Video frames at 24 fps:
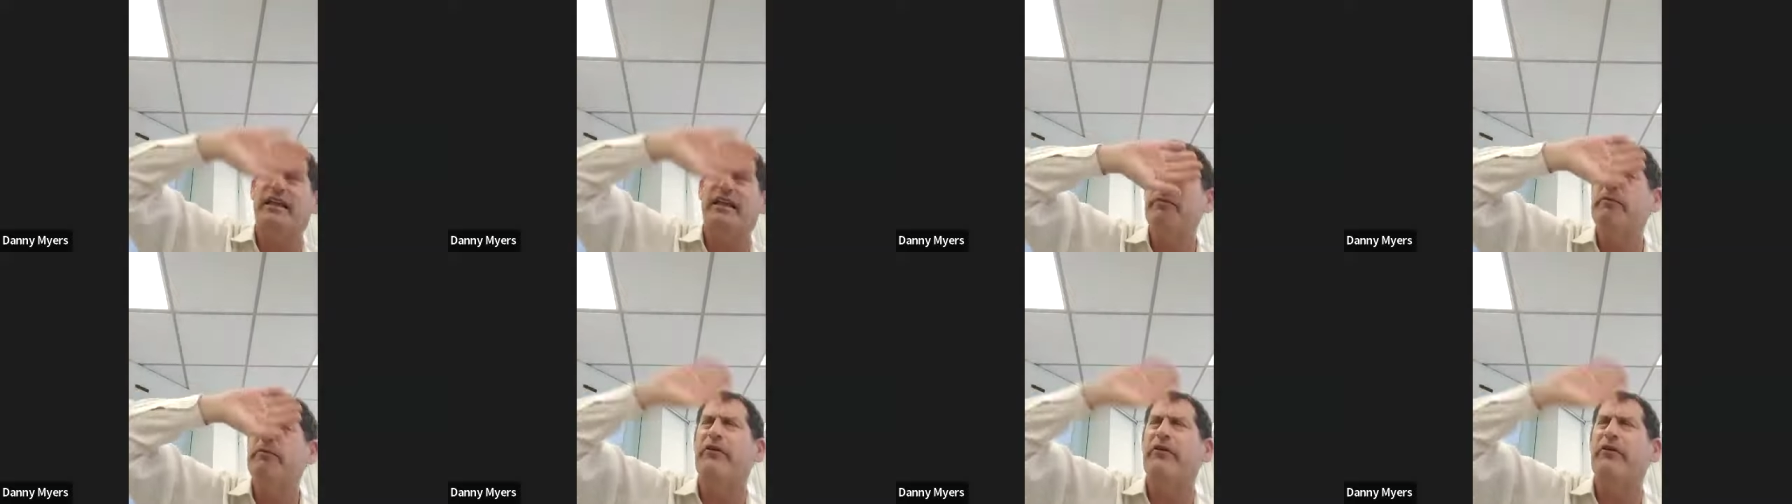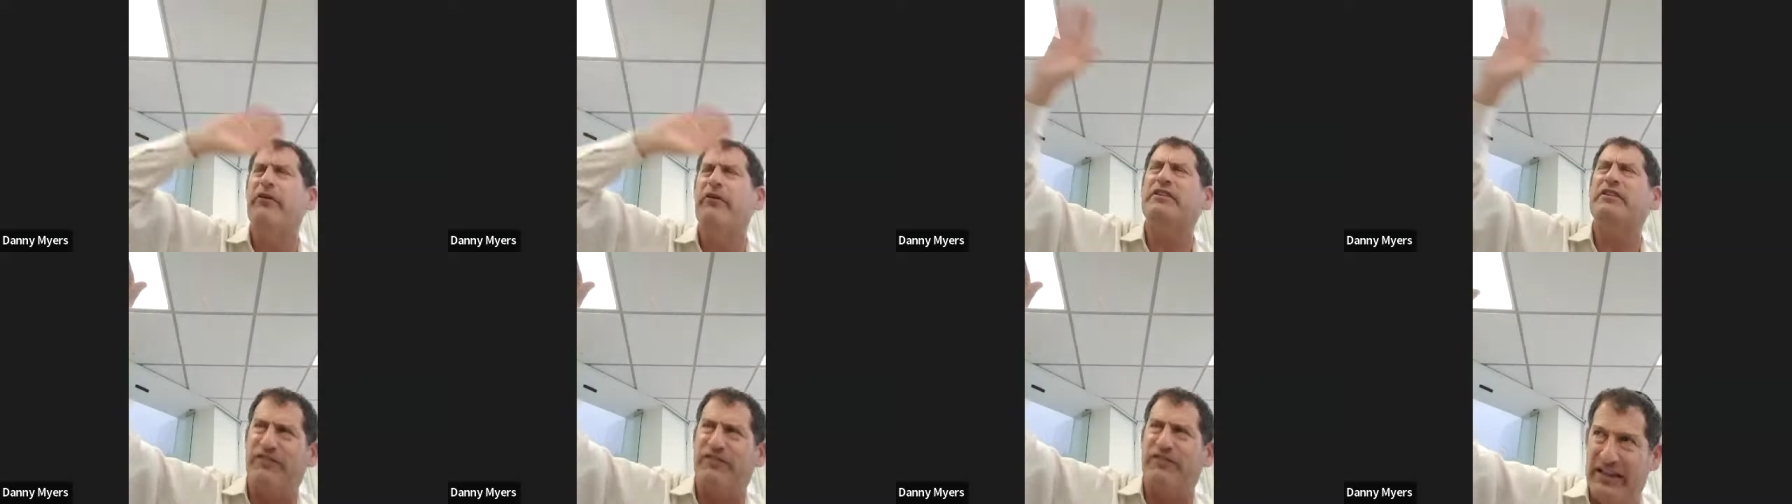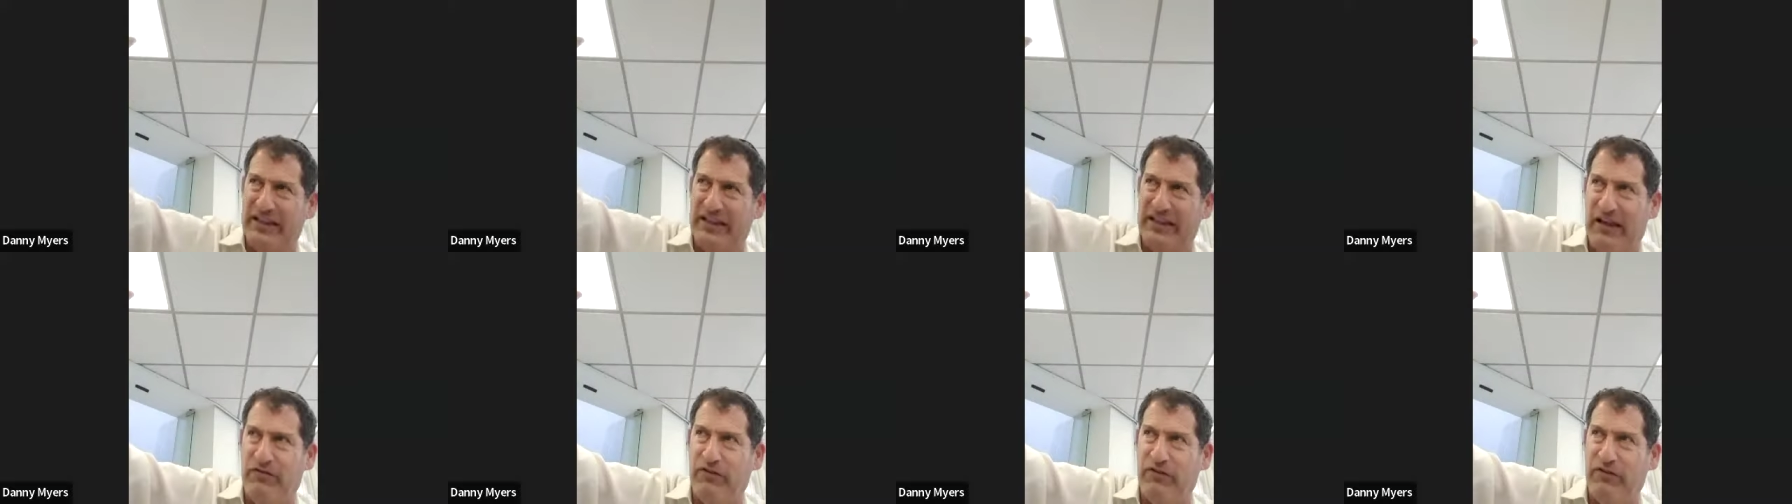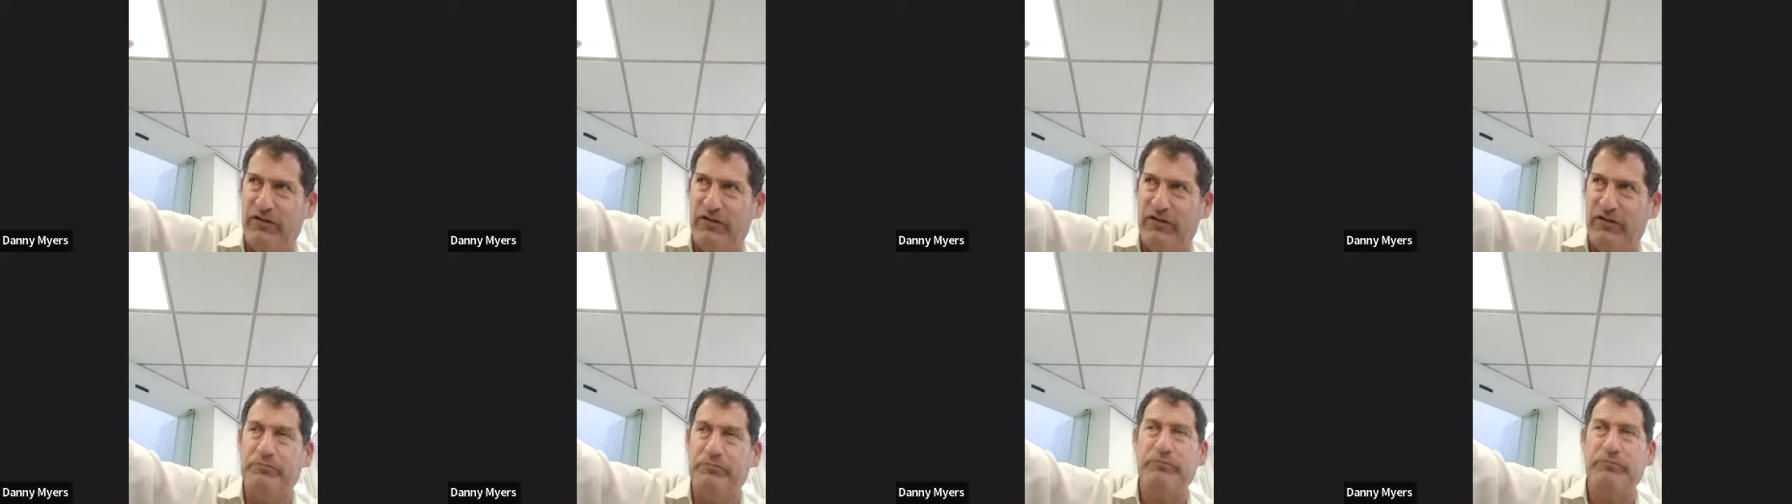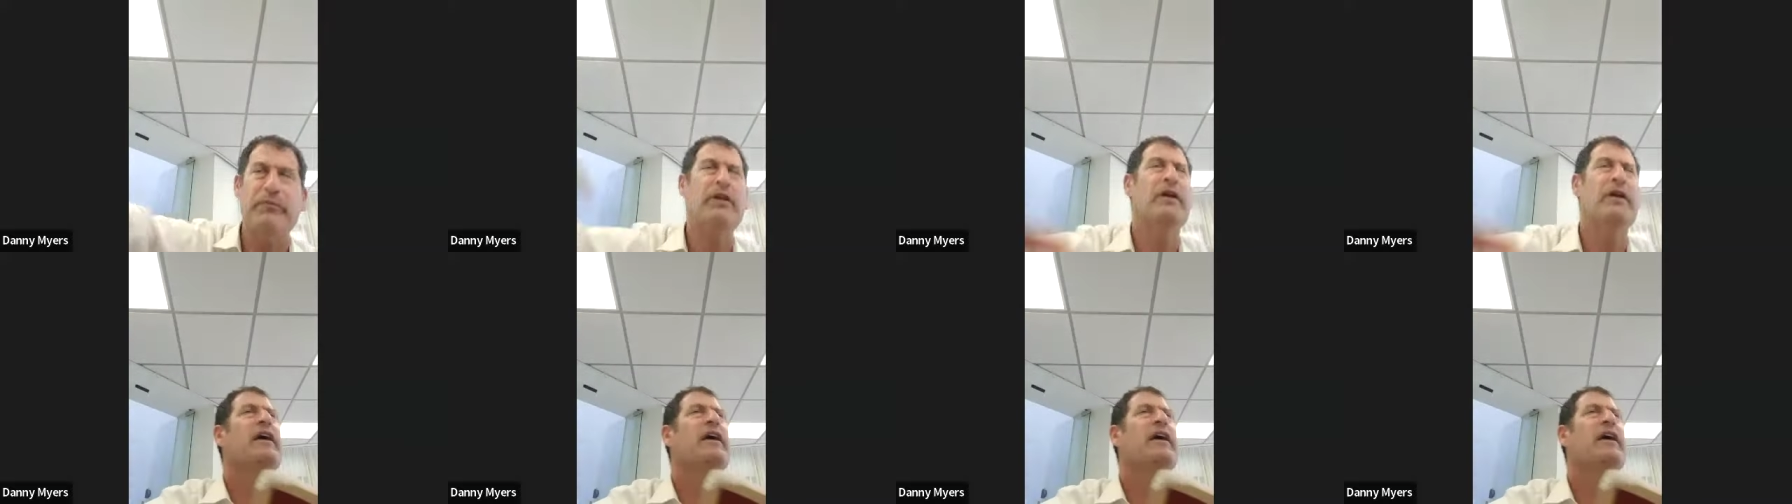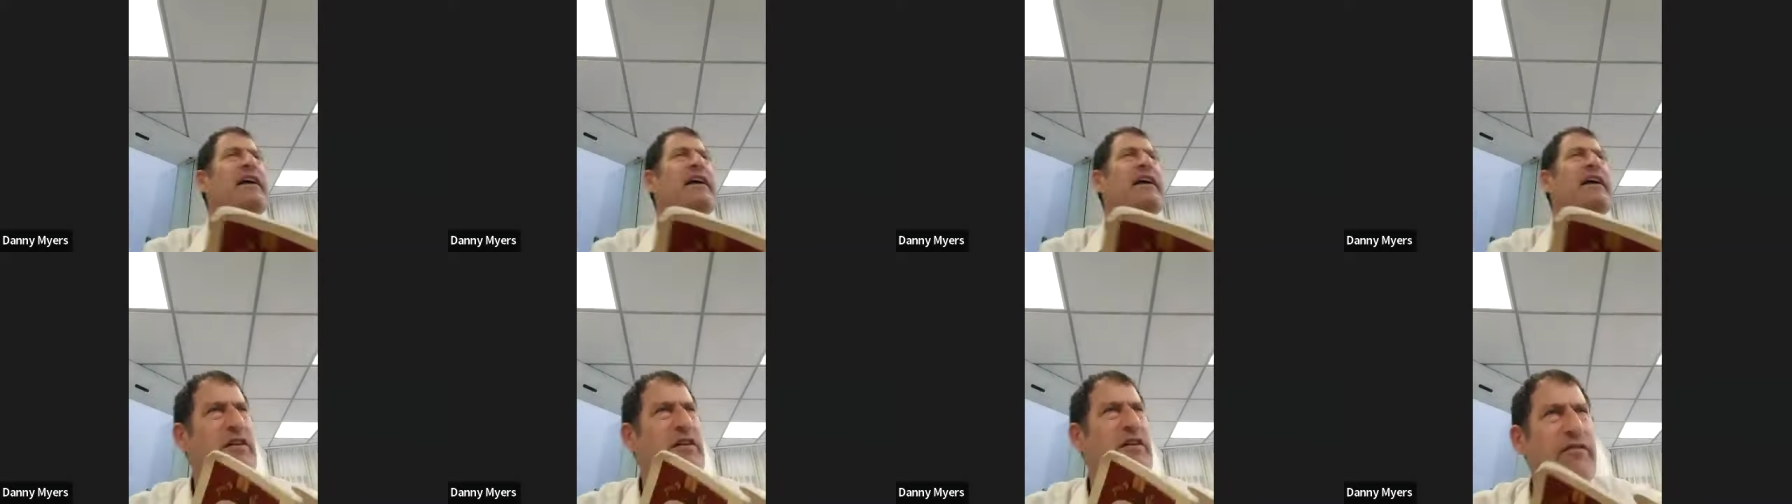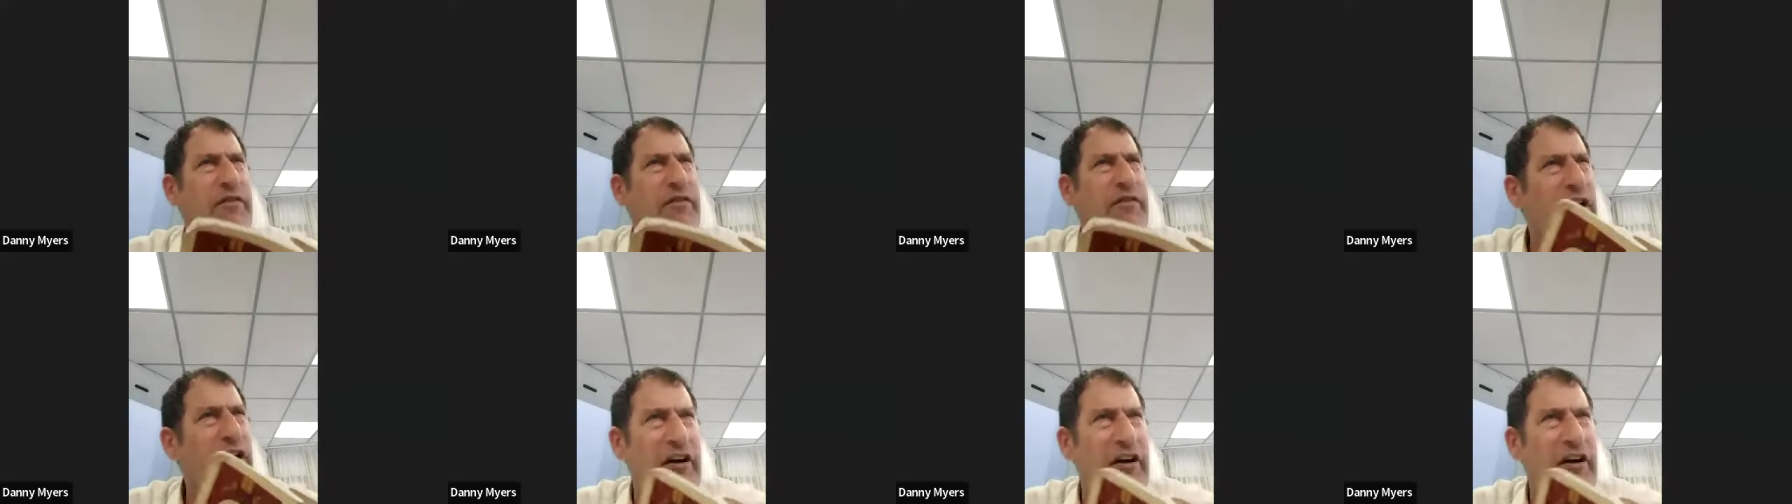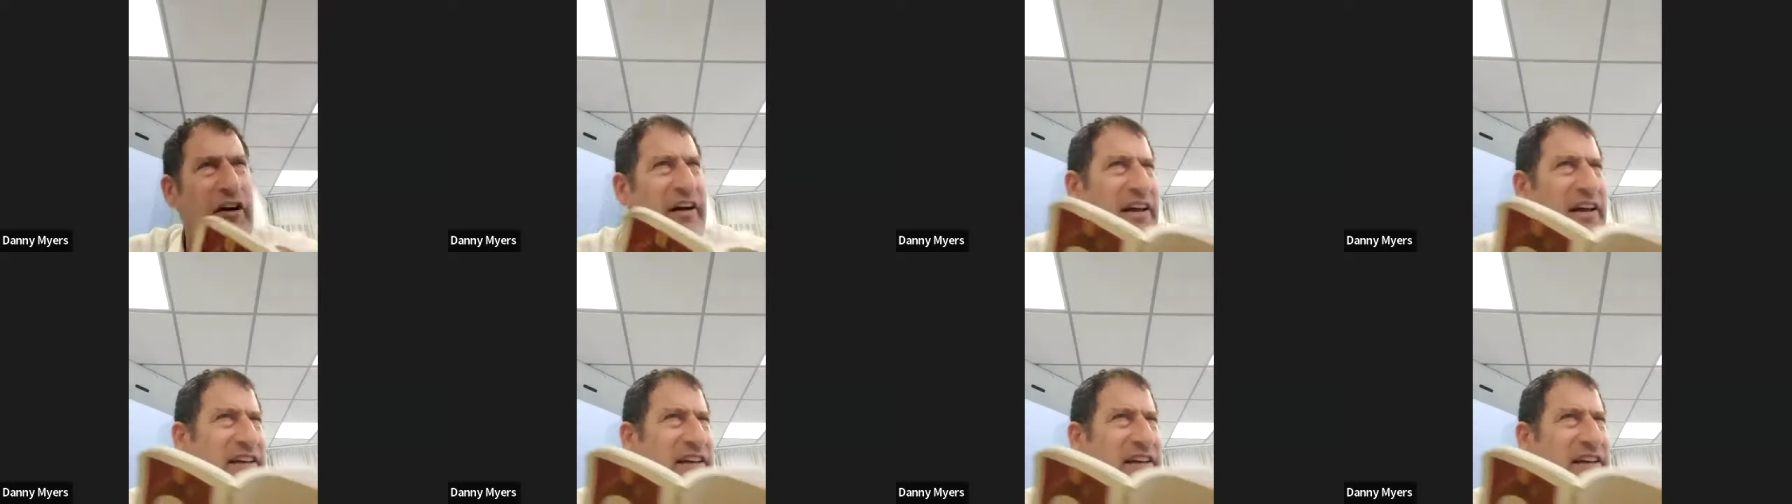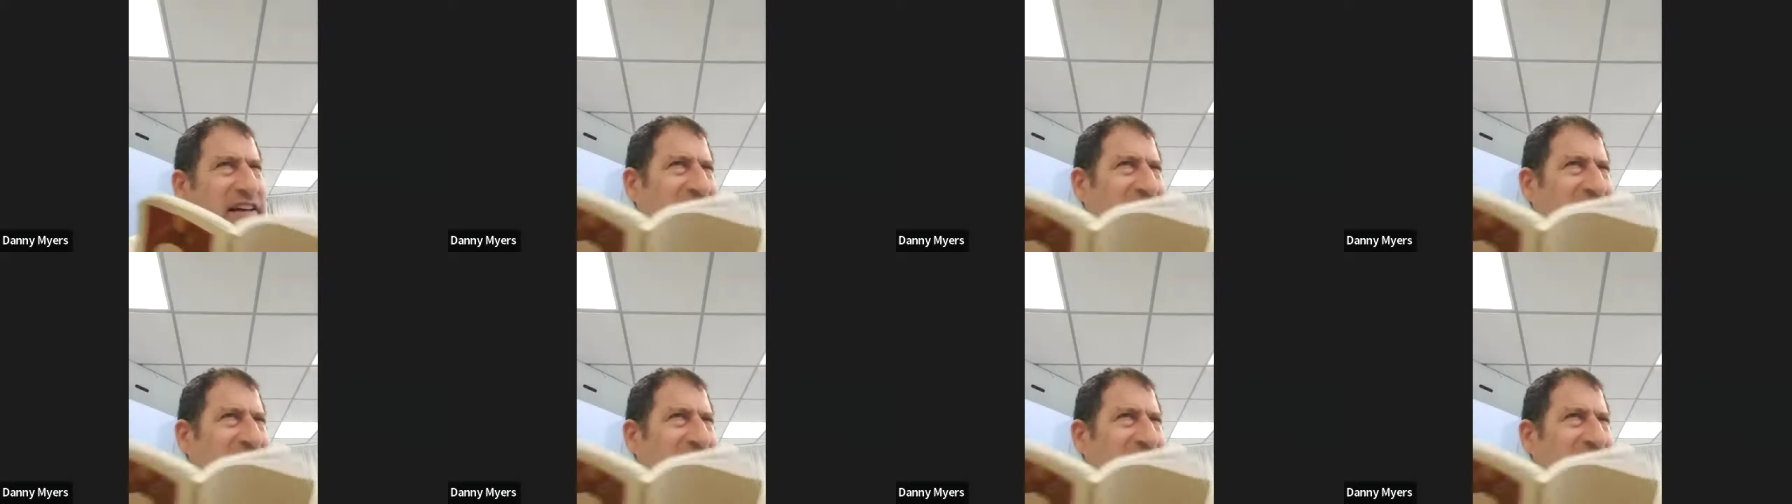are a different level insofar as